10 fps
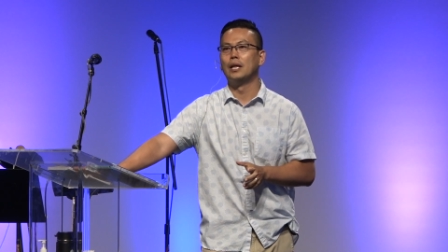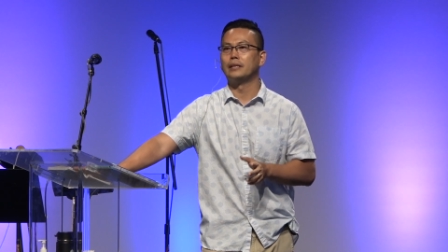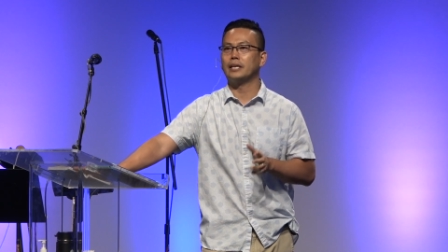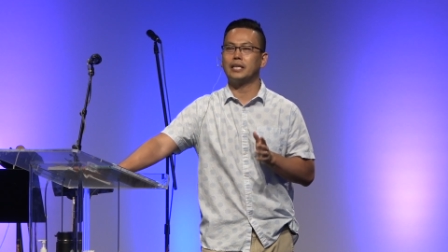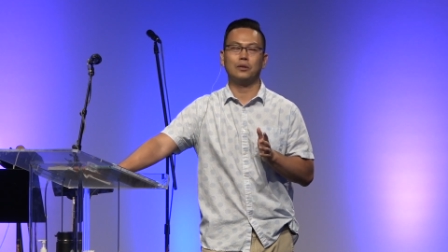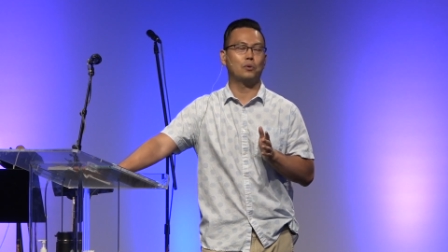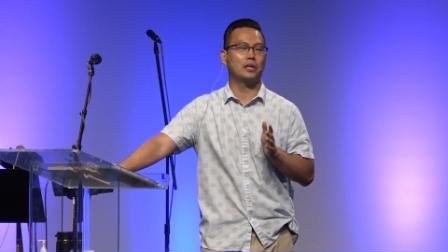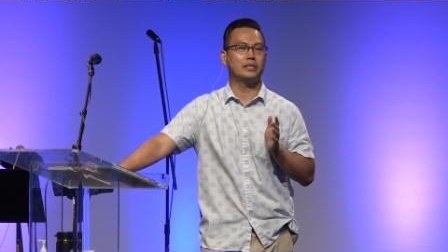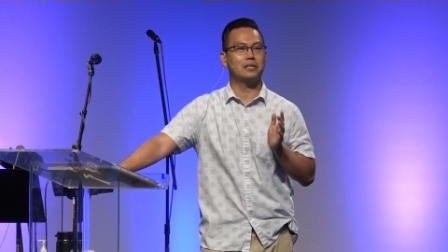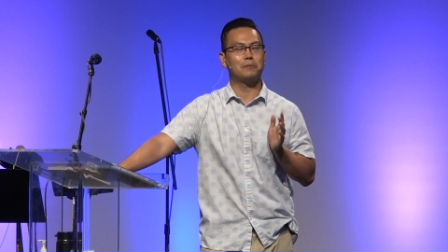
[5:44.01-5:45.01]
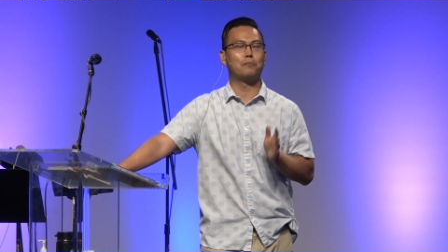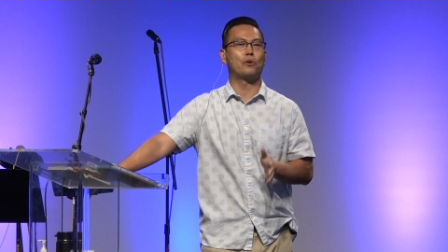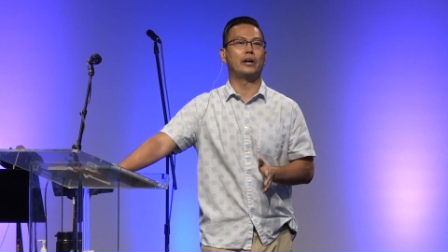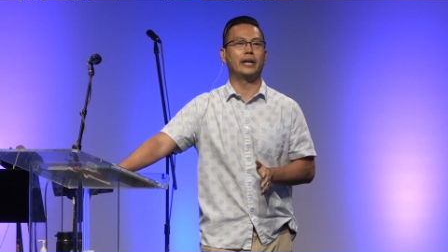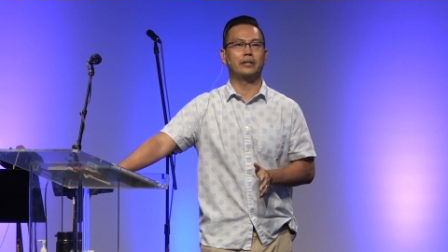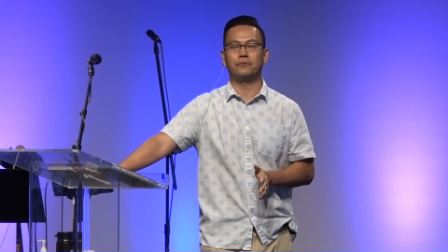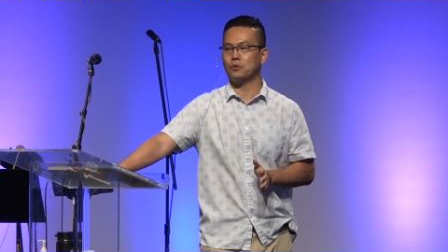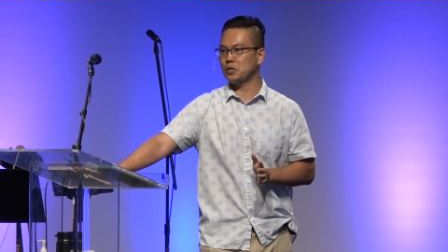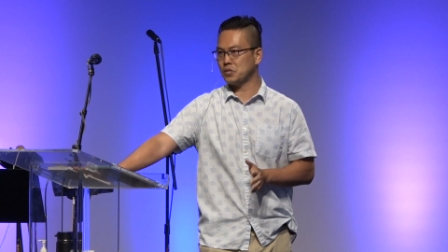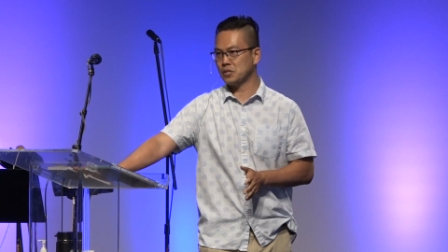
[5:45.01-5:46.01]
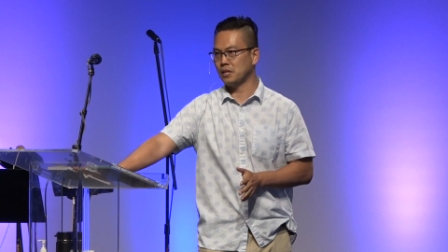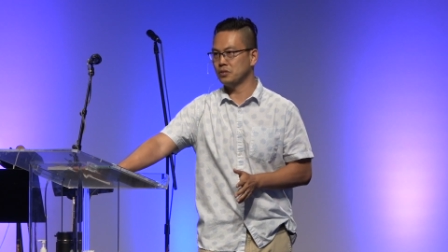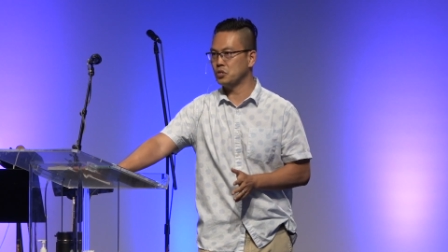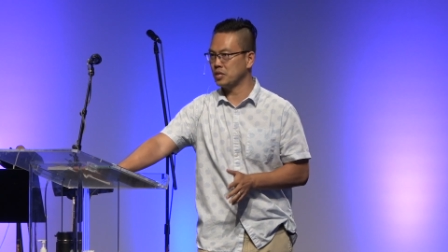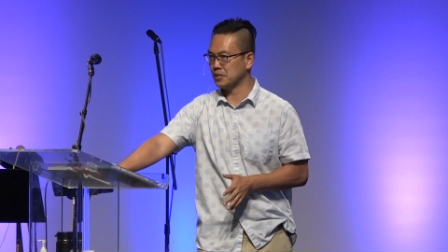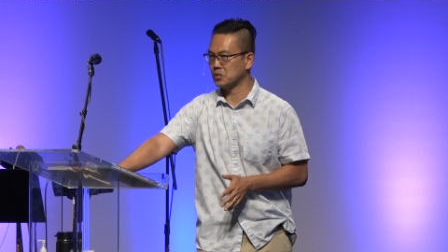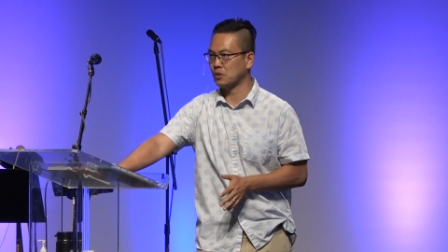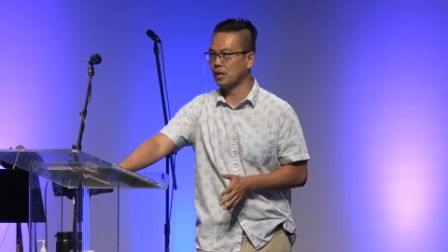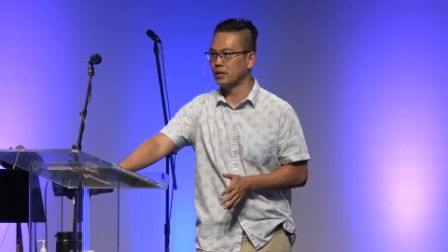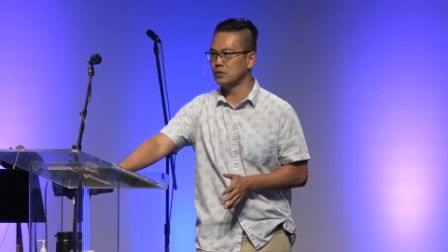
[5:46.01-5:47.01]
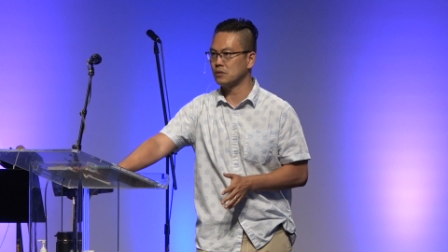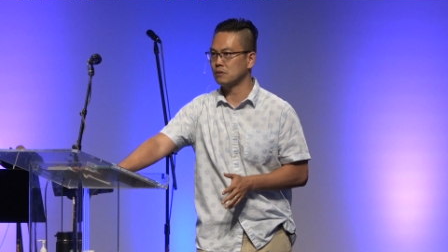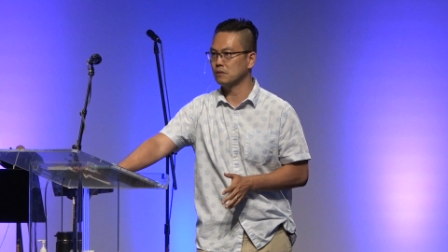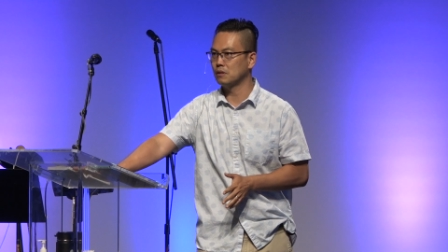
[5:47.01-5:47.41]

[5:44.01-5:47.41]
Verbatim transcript: that He wanted a bride for His Son, Jesus Christ.